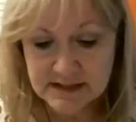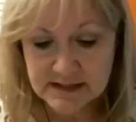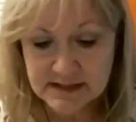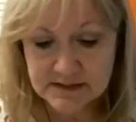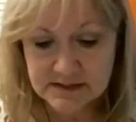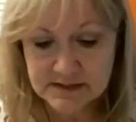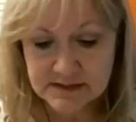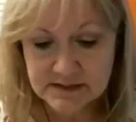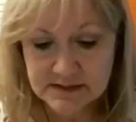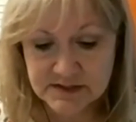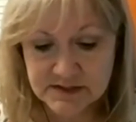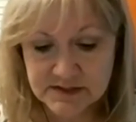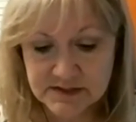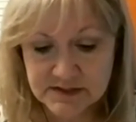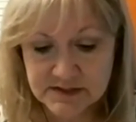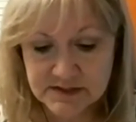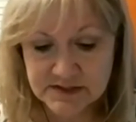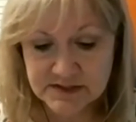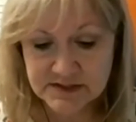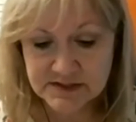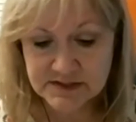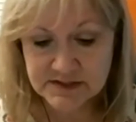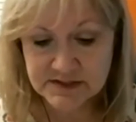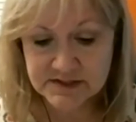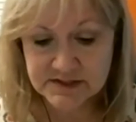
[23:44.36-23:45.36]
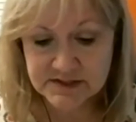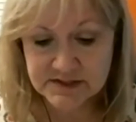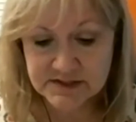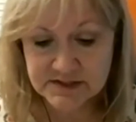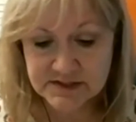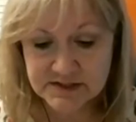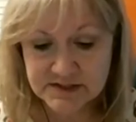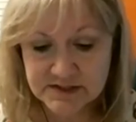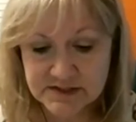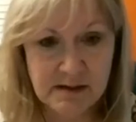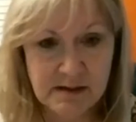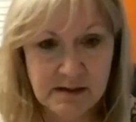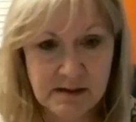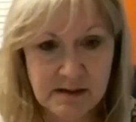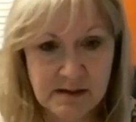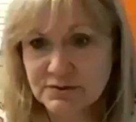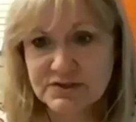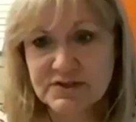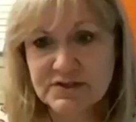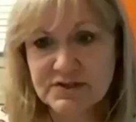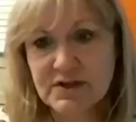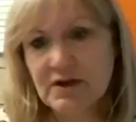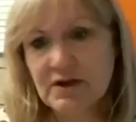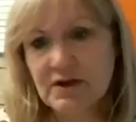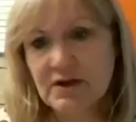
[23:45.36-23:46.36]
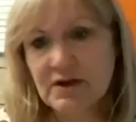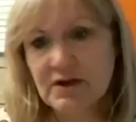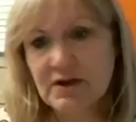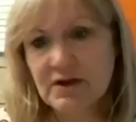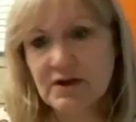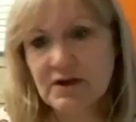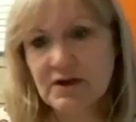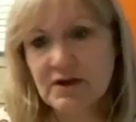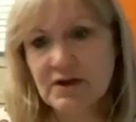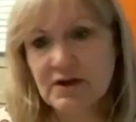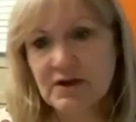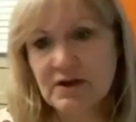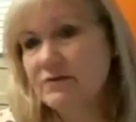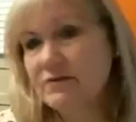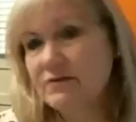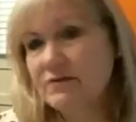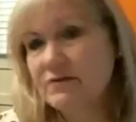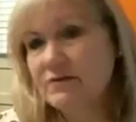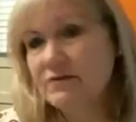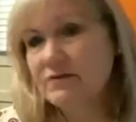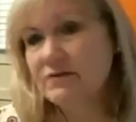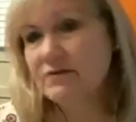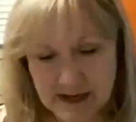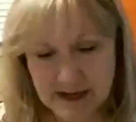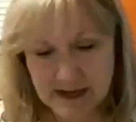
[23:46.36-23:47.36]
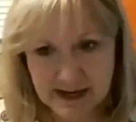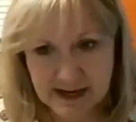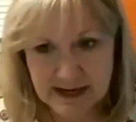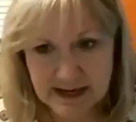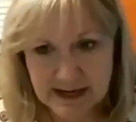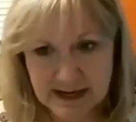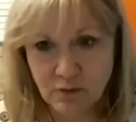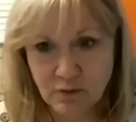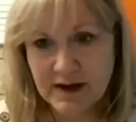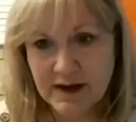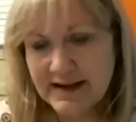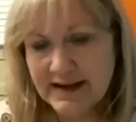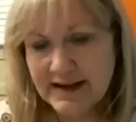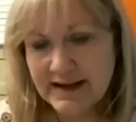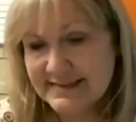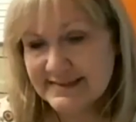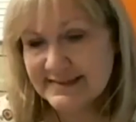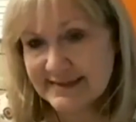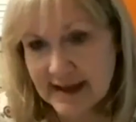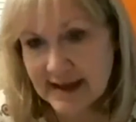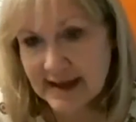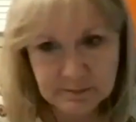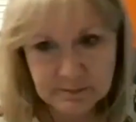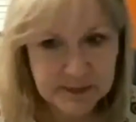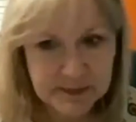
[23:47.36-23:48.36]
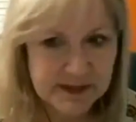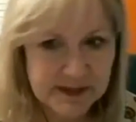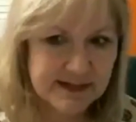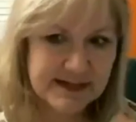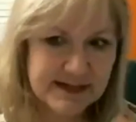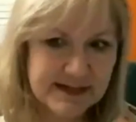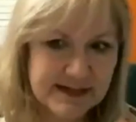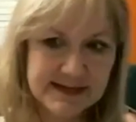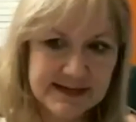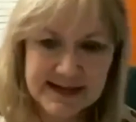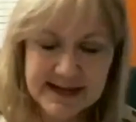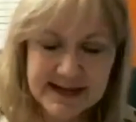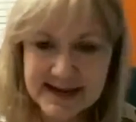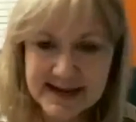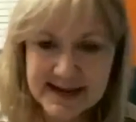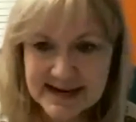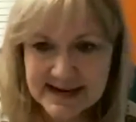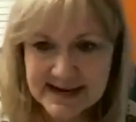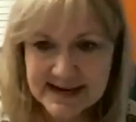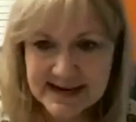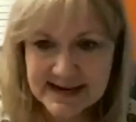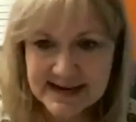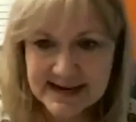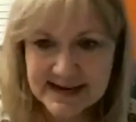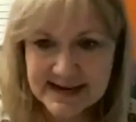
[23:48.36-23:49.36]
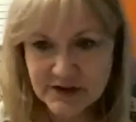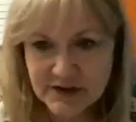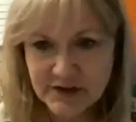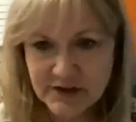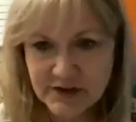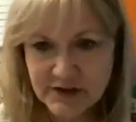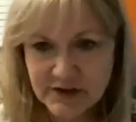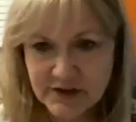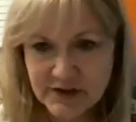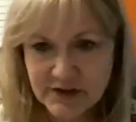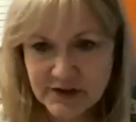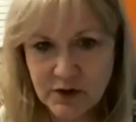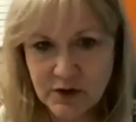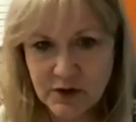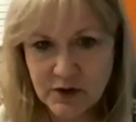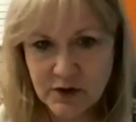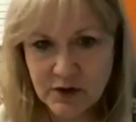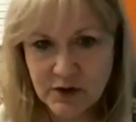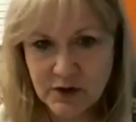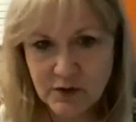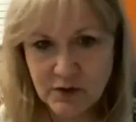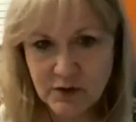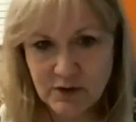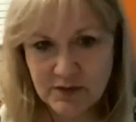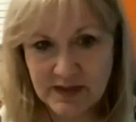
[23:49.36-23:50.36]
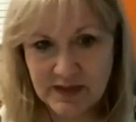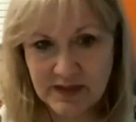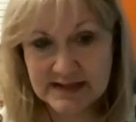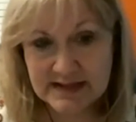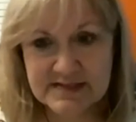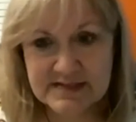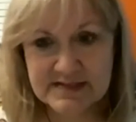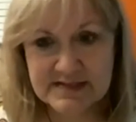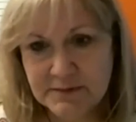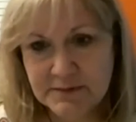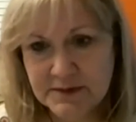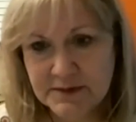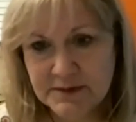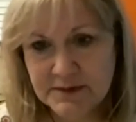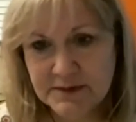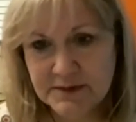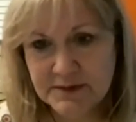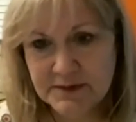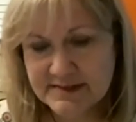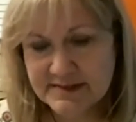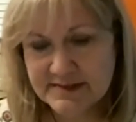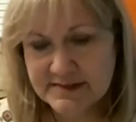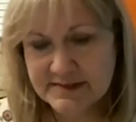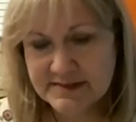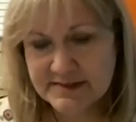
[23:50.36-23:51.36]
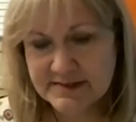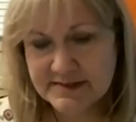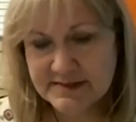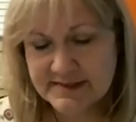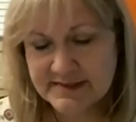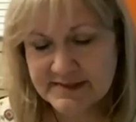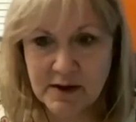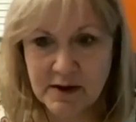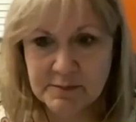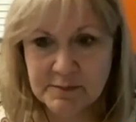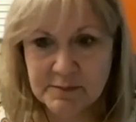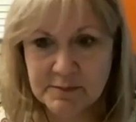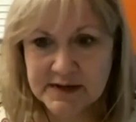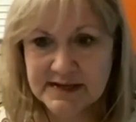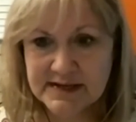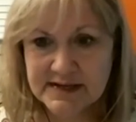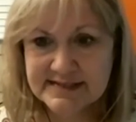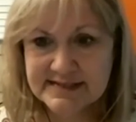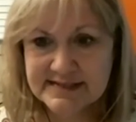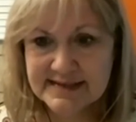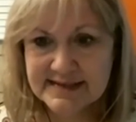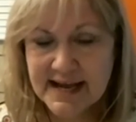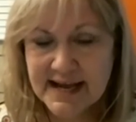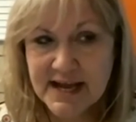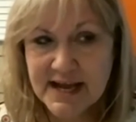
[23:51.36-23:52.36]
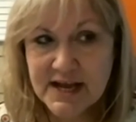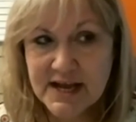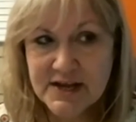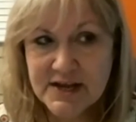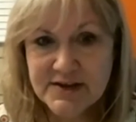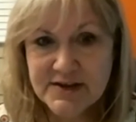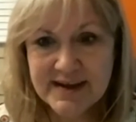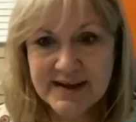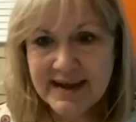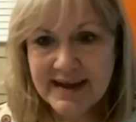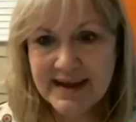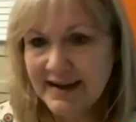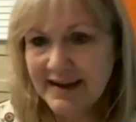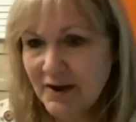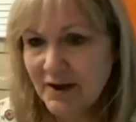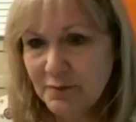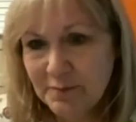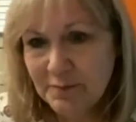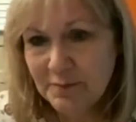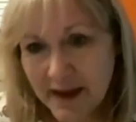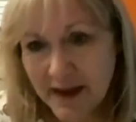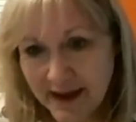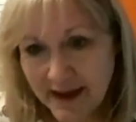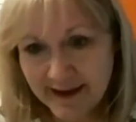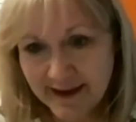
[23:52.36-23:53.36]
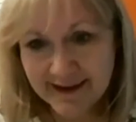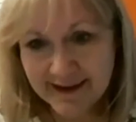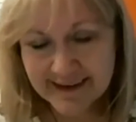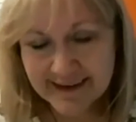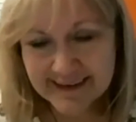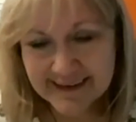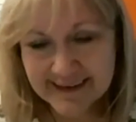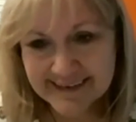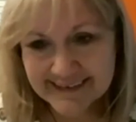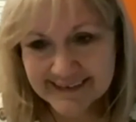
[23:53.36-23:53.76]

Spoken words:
Stop judging yourself so much for what you have done and what has happened, and and that's the self-acceptance that Allison was talking about, because you can't go back.